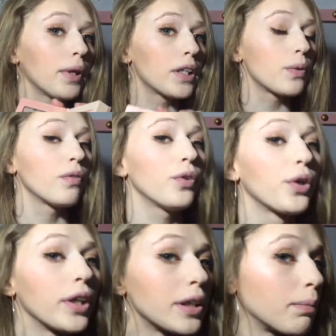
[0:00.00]
this one for
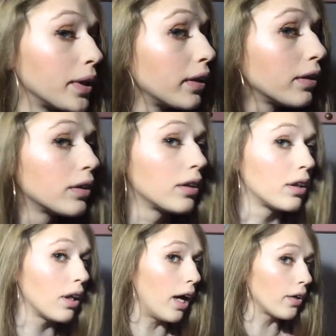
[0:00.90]
Christmas.
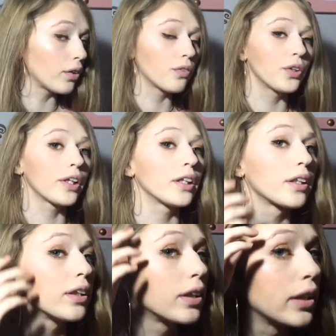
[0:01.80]
I don't know if you guys
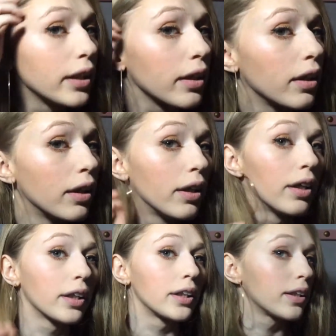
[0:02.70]
can see.
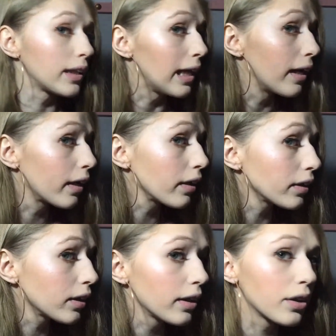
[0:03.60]
This light
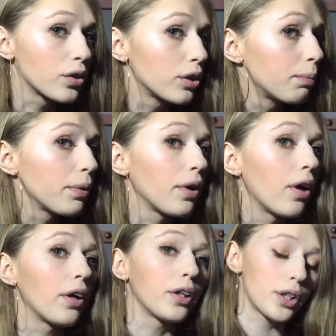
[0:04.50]
is like super
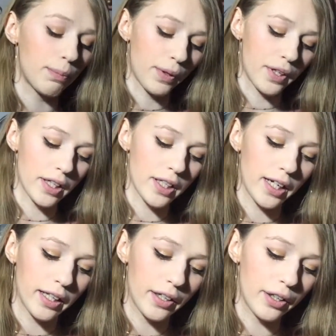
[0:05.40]
harsh, but this
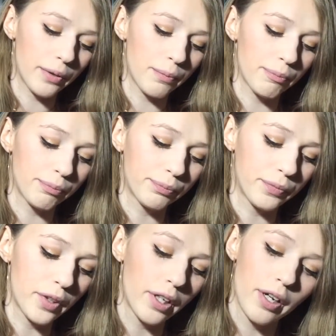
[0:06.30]
highlighter
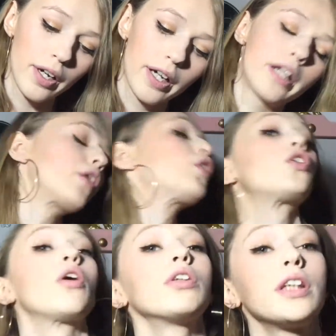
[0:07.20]
is
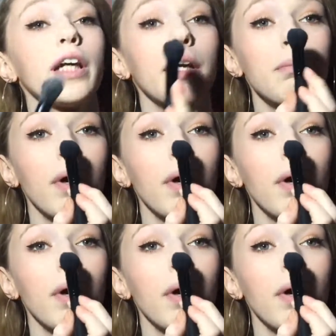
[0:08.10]
so stinking